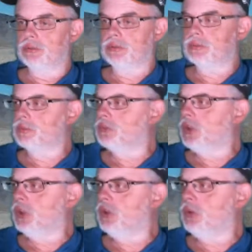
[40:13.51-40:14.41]
See,
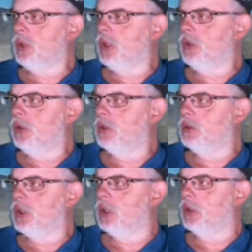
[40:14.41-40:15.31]
what did I do
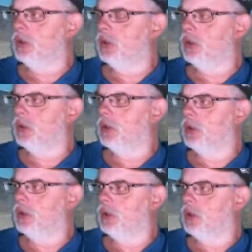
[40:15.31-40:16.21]
yesterday?
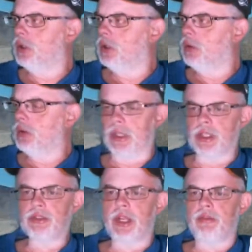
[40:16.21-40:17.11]
Well,
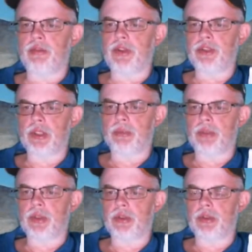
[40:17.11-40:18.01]
yesterday I finished up